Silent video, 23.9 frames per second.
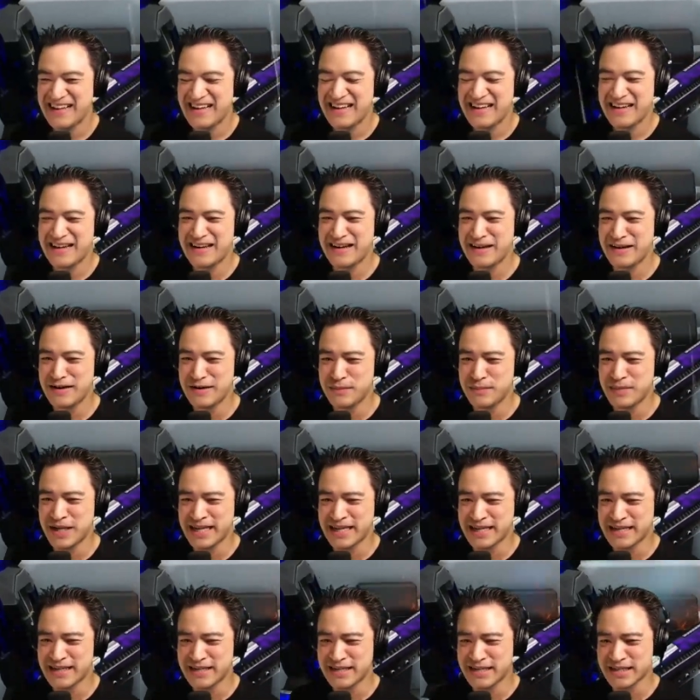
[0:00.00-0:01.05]
Oh
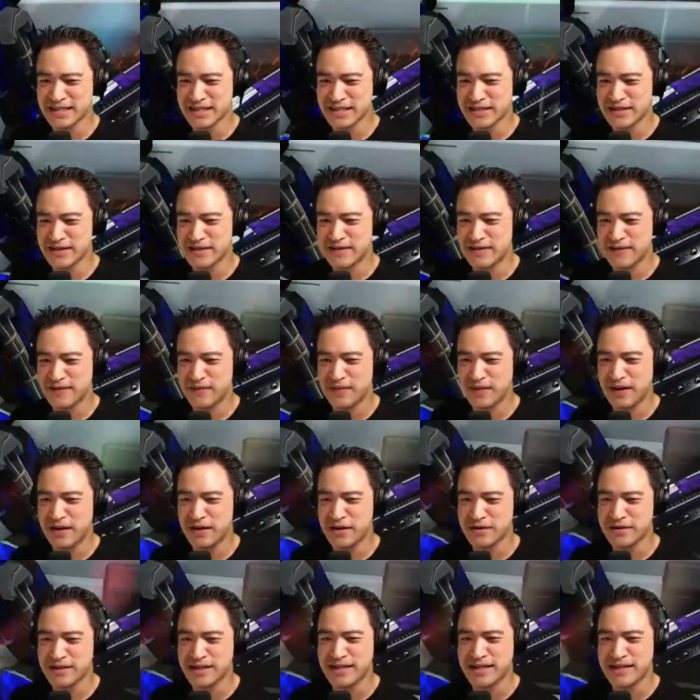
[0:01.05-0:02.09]
my gosh.
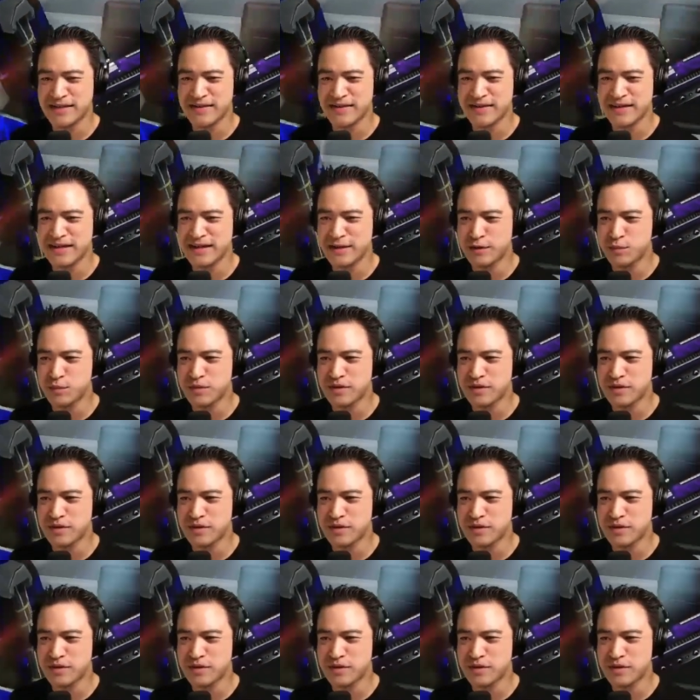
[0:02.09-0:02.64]
Okay. Yep.